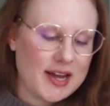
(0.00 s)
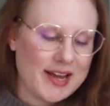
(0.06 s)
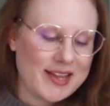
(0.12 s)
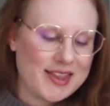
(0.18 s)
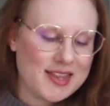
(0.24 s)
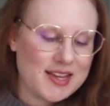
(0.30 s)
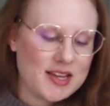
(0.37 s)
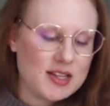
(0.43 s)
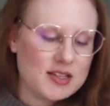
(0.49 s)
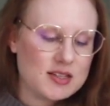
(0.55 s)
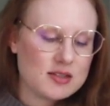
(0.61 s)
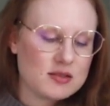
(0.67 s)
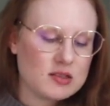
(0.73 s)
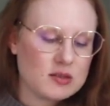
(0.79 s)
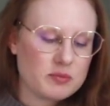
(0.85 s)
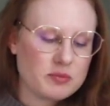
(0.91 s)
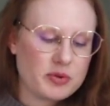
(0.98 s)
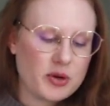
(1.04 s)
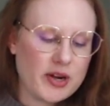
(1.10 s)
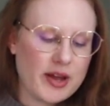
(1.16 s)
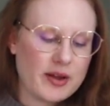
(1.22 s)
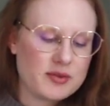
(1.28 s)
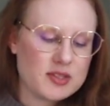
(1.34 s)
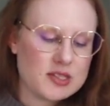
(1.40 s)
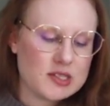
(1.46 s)
I think it's
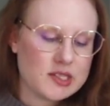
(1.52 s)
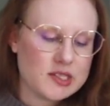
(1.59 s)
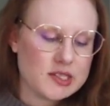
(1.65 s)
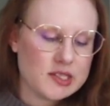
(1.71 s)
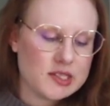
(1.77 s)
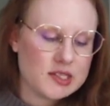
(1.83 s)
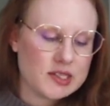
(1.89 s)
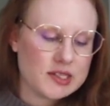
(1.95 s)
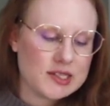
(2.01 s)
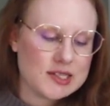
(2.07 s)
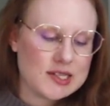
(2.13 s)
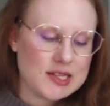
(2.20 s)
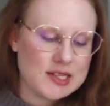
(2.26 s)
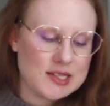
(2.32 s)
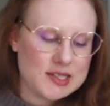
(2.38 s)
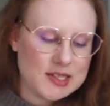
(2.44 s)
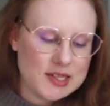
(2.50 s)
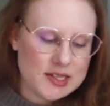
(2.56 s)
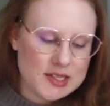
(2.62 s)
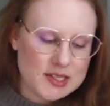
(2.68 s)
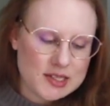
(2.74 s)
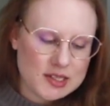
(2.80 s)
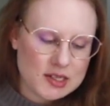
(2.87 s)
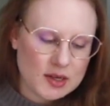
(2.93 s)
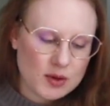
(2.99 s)
pronounced
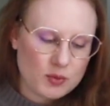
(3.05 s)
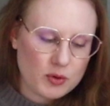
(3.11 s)
Ctesias,